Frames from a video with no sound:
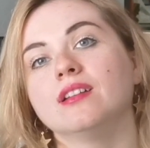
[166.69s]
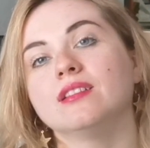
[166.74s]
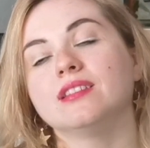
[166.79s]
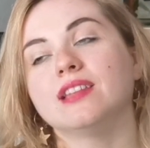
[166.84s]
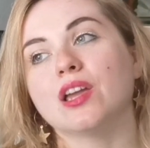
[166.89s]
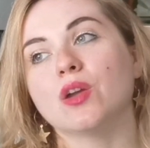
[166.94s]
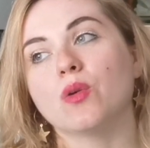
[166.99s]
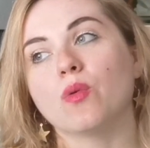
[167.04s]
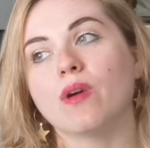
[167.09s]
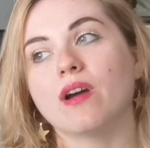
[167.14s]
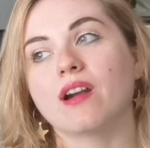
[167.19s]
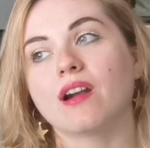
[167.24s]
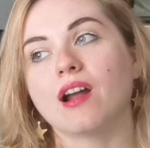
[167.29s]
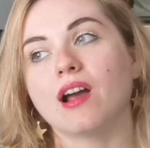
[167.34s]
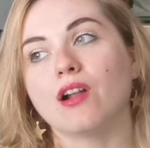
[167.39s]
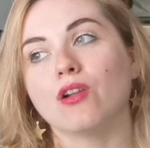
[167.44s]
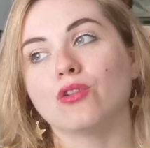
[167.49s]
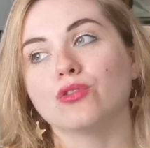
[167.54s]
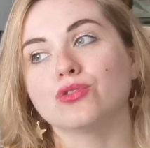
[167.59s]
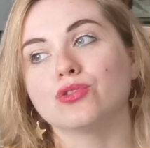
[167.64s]
There
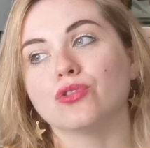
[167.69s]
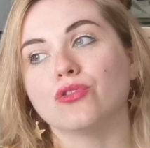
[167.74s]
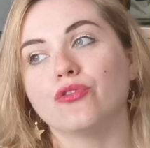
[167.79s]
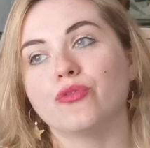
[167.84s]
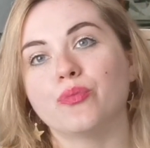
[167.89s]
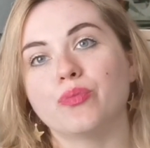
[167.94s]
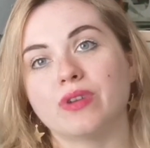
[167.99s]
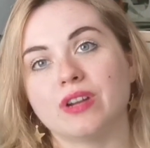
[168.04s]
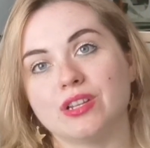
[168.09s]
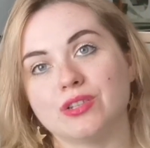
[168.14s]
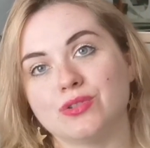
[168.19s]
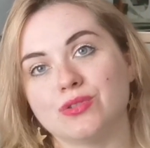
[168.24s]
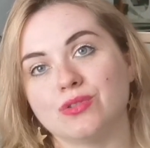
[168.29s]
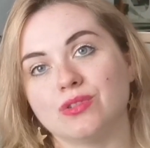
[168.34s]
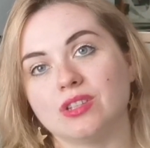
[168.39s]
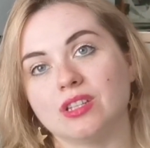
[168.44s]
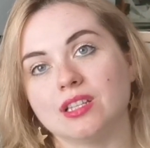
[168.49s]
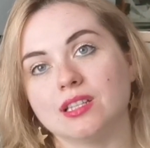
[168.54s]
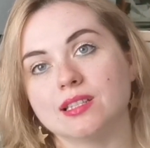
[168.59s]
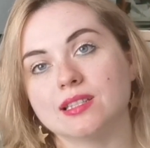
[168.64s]
were a lot of
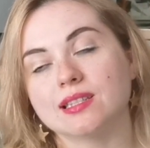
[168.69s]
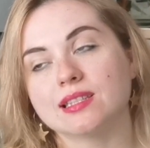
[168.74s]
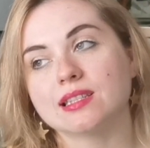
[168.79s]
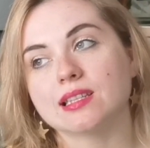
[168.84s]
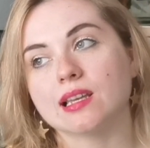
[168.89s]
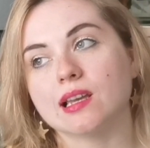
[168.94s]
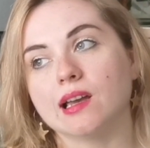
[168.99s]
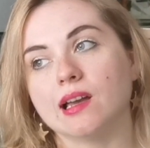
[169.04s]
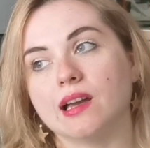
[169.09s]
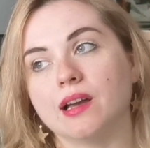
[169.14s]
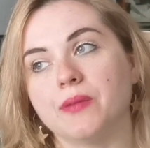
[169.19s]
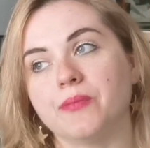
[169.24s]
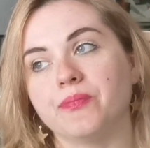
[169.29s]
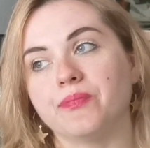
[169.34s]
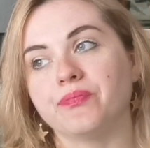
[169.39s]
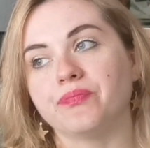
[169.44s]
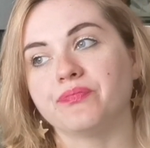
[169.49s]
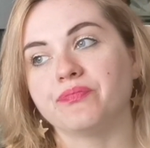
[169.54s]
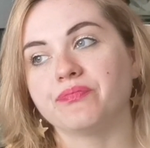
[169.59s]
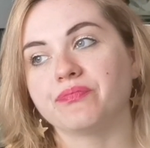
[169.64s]
prejudice.
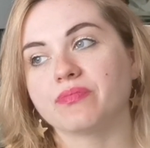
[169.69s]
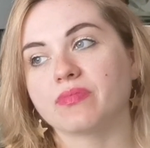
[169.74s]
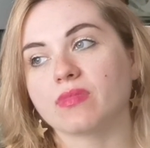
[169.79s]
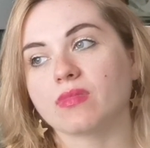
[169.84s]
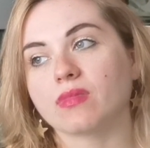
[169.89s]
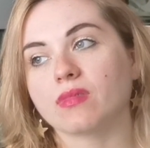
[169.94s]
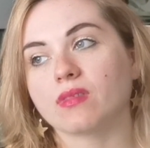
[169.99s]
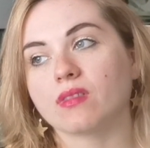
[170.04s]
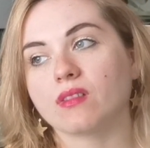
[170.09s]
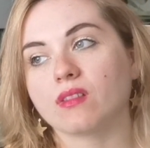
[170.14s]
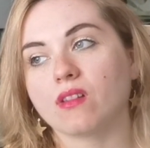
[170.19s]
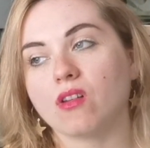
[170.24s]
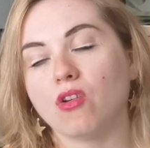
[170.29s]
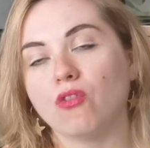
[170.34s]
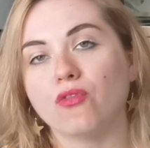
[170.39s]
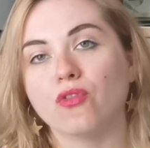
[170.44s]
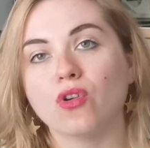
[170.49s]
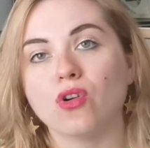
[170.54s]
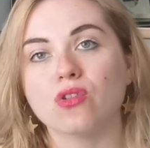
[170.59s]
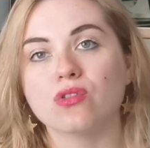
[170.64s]

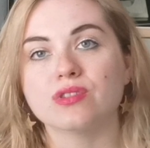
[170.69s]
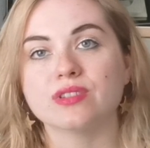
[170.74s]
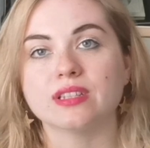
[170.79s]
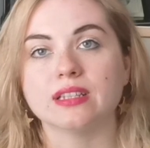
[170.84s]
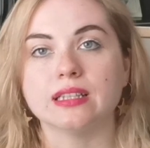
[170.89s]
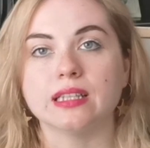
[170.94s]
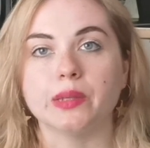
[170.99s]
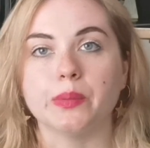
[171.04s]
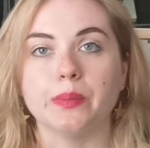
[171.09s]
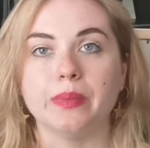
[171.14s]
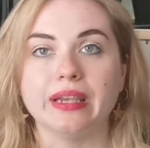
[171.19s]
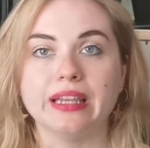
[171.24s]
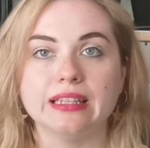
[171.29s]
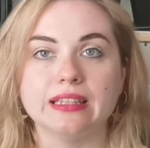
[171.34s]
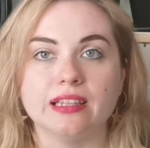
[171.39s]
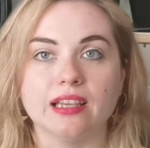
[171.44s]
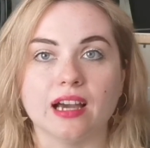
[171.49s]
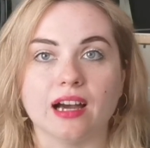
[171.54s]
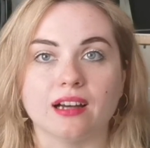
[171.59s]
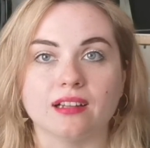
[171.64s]
Of course, in the
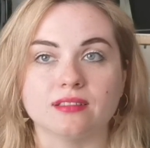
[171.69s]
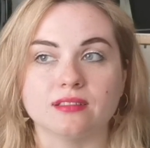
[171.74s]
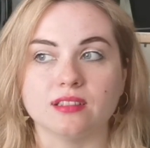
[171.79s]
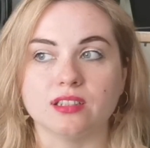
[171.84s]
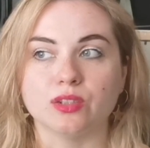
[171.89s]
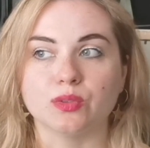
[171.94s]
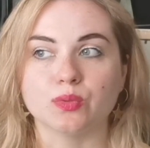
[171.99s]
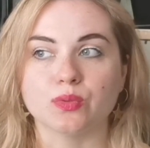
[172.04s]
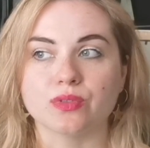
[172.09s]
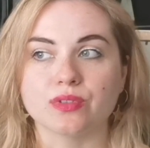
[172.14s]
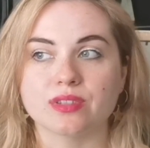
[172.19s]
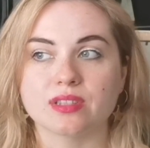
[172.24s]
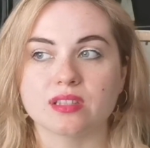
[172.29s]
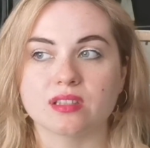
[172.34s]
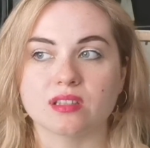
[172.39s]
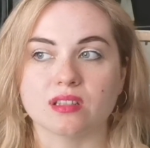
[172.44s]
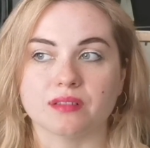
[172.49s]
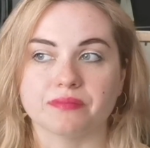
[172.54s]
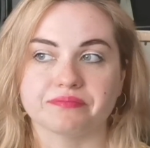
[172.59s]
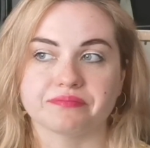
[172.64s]
media, it
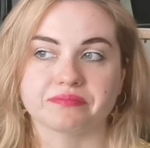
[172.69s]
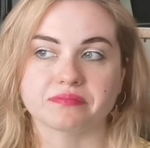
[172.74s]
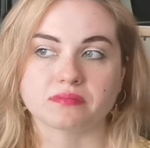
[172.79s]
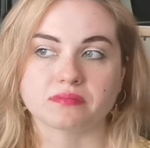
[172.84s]
was